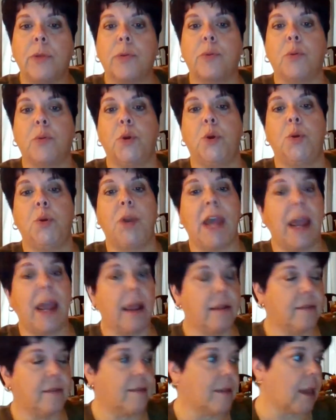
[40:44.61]
through
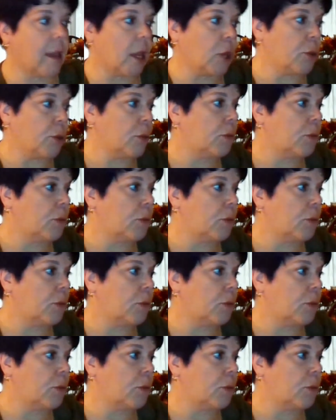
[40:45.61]
dancing,